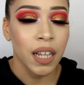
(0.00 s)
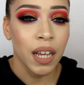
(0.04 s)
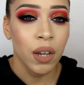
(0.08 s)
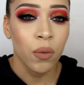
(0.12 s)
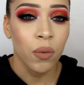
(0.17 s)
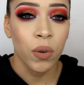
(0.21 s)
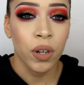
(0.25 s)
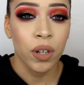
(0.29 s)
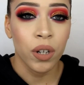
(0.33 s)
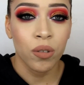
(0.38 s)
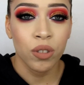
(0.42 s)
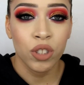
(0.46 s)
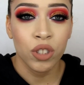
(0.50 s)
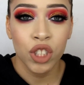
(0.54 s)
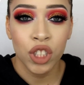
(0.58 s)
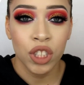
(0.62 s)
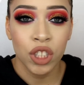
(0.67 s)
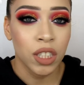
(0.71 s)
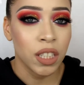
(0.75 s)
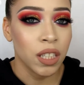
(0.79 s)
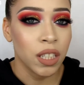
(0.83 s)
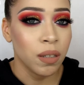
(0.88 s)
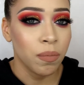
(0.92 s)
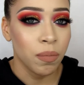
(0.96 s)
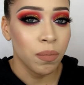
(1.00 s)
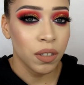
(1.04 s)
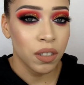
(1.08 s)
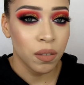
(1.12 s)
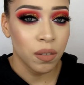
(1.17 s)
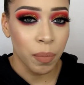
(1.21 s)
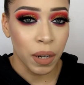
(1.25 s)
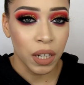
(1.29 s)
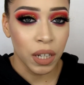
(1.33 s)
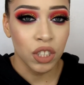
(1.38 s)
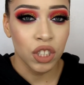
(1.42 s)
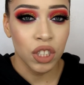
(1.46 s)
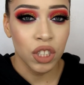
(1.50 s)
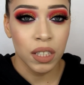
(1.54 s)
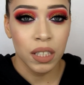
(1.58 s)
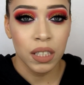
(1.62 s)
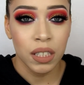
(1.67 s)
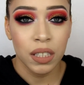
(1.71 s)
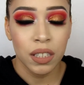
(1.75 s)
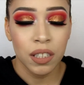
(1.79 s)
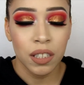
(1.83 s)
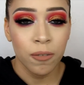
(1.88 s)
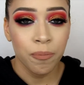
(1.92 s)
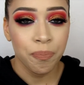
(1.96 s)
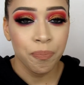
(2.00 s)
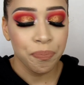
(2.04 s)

like one of those cheap sponges.